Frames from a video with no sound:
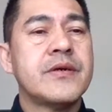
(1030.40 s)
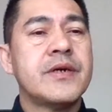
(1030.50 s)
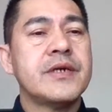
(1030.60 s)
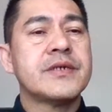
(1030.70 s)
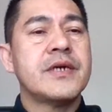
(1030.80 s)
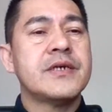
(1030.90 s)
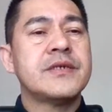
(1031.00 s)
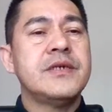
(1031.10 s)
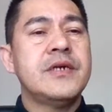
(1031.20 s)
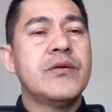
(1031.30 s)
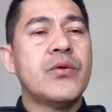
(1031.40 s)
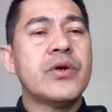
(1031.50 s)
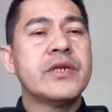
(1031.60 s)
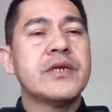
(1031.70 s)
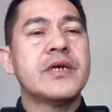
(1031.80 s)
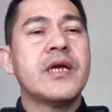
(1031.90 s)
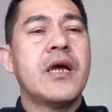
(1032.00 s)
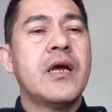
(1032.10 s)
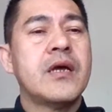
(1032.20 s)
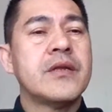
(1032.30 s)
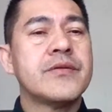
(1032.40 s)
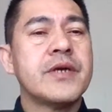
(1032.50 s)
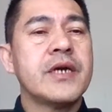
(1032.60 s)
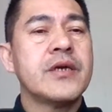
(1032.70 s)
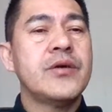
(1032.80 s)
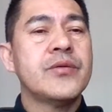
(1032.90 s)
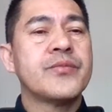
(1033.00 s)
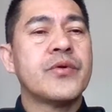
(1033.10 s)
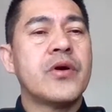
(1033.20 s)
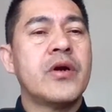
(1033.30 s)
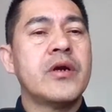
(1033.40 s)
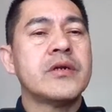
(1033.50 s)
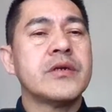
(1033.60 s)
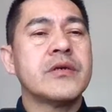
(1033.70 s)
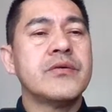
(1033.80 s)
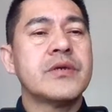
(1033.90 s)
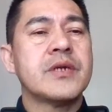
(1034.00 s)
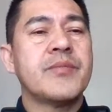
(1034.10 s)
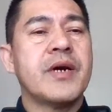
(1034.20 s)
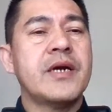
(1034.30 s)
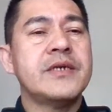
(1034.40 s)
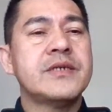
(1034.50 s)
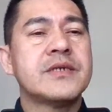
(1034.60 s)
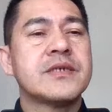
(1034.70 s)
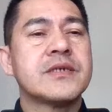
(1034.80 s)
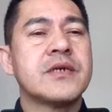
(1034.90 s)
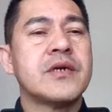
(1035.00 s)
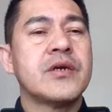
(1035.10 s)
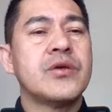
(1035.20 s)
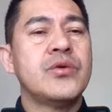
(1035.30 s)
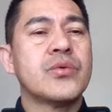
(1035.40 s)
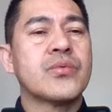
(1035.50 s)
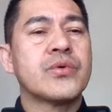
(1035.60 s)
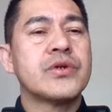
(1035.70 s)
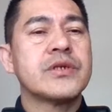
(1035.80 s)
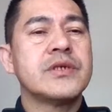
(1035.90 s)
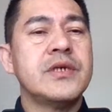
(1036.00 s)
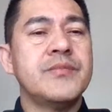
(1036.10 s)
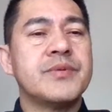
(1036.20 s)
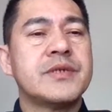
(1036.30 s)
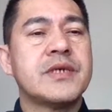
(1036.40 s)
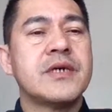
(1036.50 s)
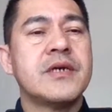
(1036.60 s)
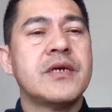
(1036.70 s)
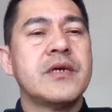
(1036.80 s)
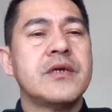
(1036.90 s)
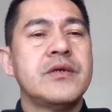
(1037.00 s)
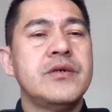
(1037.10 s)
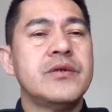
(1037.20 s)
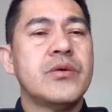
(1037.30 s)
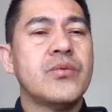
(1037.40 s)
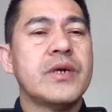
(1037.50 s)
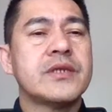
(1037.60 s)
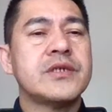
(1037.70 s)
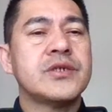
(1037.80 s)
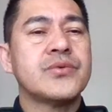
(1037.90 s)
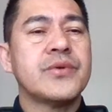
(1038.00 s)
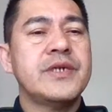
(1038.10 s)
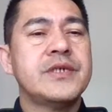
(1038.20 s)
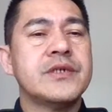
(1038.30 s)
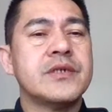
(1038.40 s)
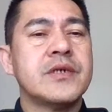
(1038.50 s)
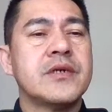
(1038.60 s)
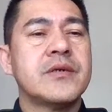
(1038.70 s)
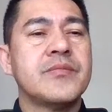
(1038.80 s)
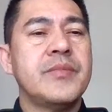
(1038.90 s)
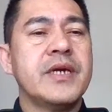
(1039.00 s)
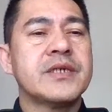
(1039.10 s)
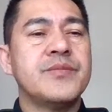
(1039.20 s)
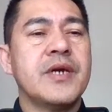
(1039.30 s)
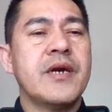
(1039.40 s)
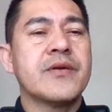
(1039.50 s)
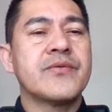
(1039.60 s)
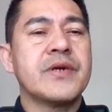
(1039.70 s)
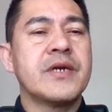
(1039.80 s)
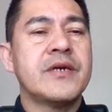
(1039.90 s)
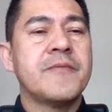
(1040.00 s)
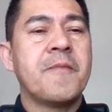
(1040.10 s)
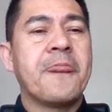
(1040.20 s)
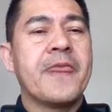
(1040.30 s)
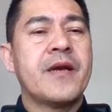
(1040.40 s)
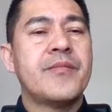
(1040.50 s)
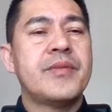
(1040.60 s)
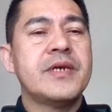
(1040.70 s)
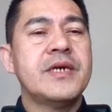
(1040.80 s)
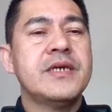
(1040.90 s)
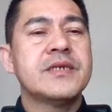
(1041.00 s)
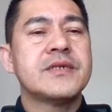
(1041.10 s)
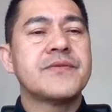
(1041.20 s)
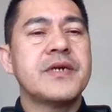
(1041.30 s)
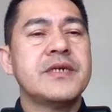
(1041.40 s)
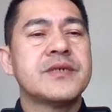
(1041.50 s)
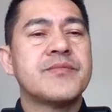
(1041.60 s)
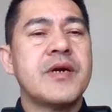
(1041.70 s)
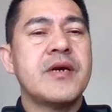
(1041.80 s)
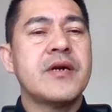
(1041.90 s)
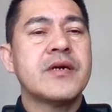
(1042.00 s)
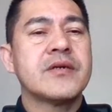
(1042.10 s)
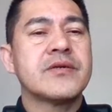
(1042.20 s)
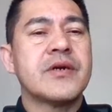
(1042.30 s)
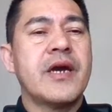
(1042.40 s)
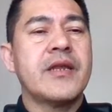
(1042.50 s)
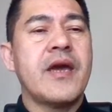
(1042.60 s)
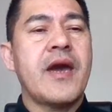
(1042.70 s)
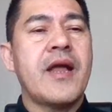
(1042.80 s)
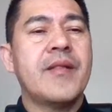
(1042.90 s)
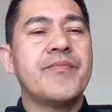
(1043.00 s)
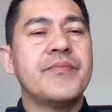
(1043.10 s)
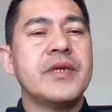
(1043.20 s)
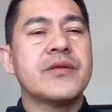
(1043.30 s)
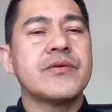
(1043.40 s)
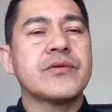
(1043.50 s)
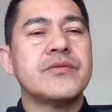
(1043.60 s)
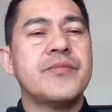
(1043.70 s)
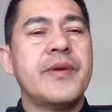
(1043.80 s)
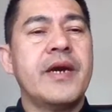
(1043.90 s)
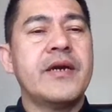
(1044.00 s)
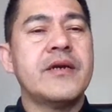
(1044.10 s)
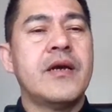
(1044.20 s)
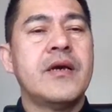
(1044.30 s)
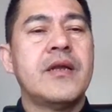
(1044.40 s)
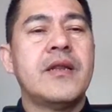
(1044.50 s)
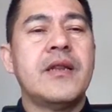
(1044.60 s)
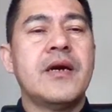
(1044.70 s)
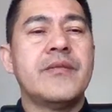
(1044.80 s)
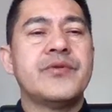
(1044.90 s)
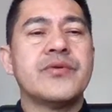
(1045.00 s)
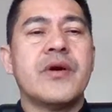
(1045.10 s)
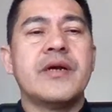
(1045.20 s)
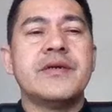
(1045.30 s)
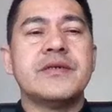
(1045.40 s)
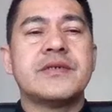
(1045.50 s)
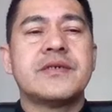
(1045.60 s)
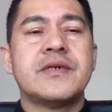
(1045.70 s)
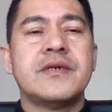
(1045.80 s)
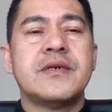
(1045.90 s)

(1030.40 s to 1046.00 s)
And it says, Dear Lord, thank you for the good advice your word gives. You know what situation makes me angry. Please erase my anger and help me to convey love to others.